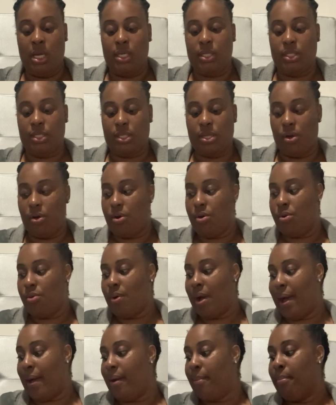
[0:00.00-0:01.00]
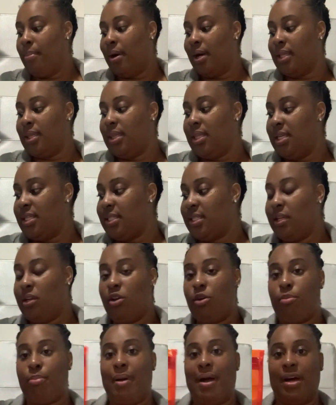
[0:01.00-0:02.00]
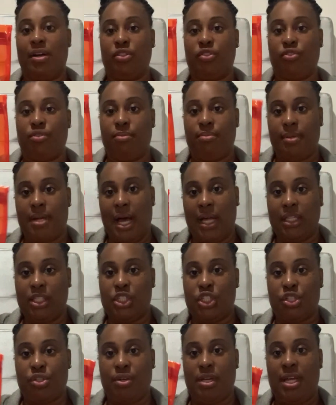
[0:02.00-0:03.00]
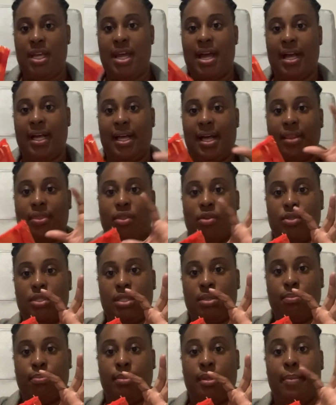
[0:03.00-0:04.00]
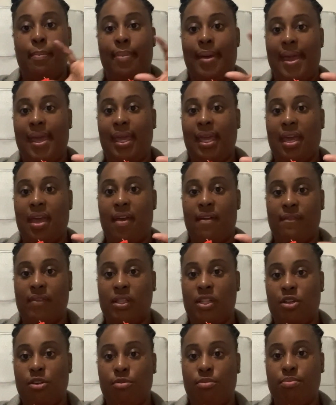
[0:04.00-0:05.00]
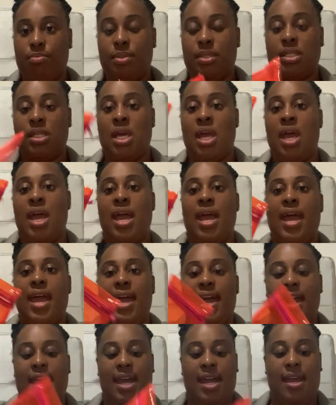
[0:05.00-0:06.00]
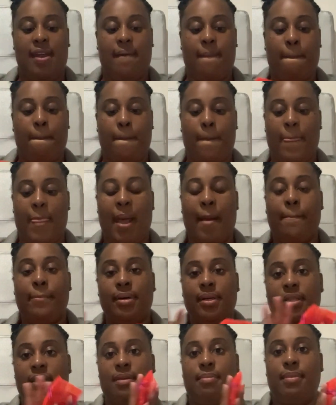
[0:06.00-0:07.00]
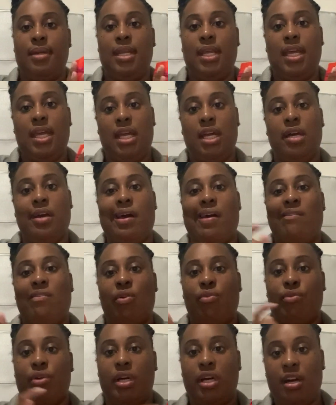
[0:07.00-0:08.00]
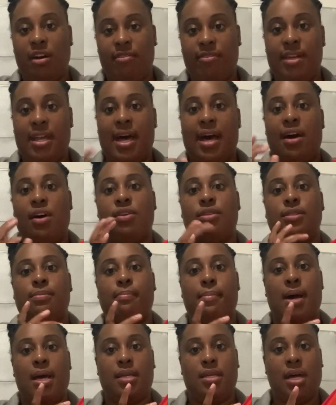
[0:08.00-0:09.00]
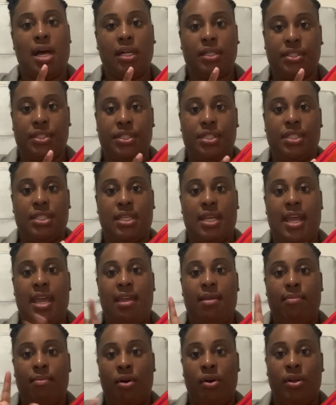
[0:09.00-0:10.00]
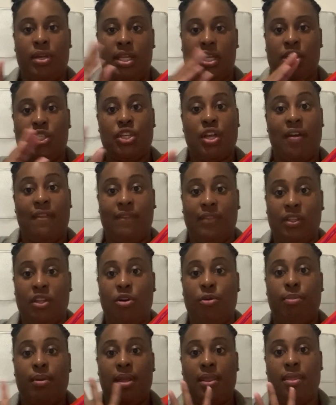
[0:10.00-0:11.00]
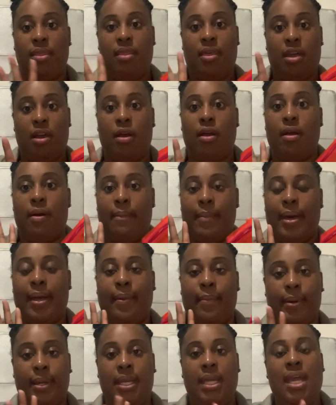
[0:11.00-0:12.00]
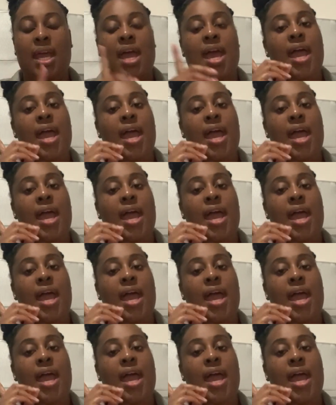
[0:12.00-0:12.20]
So I bought this little pouch from Dollar Tree. I got the bank envelopes, and I put them in here. I wrote recovery house, my doctor's name on each envelope, and their amount of money.